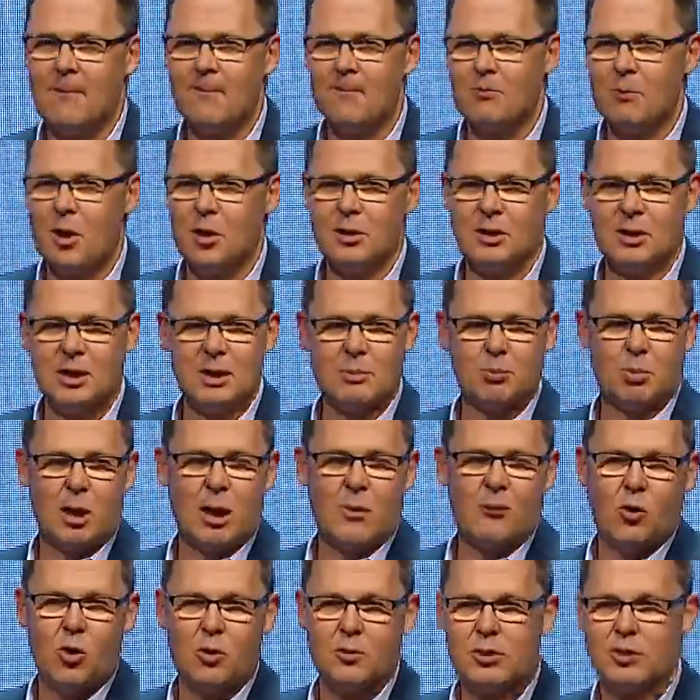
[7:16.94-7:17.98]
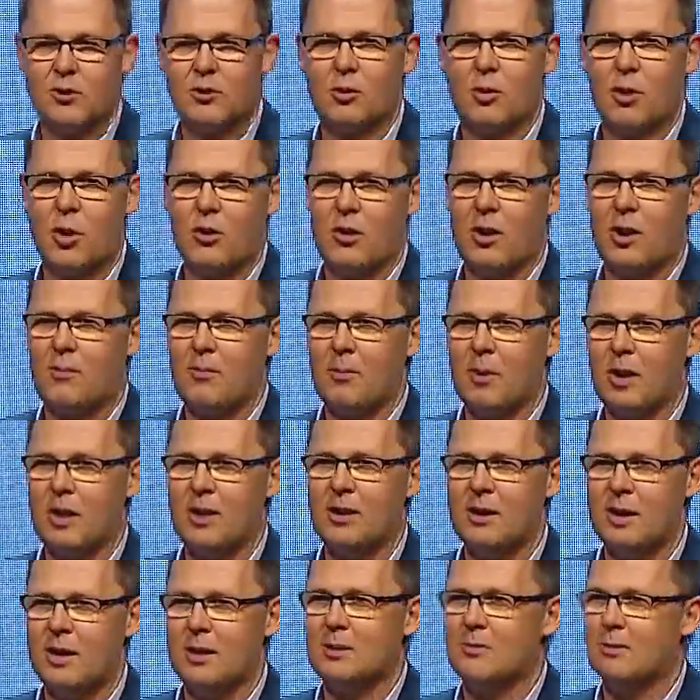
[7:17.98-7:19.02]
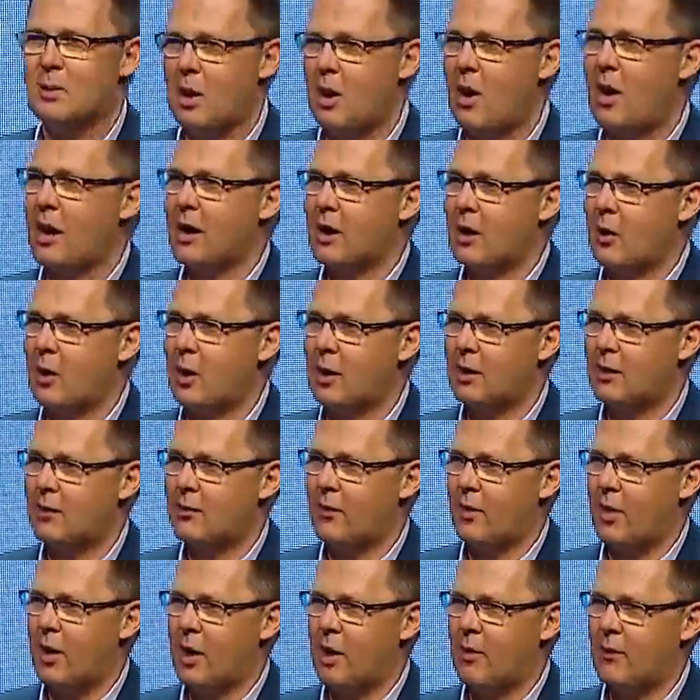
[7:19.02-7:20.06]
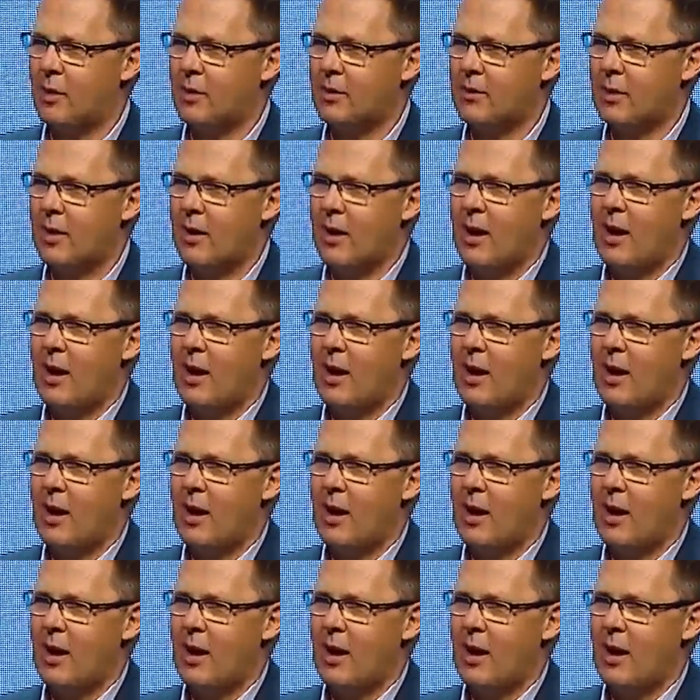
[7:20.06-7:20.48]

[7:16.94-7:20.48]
Most of these platforms have grown up in this benign credit environment,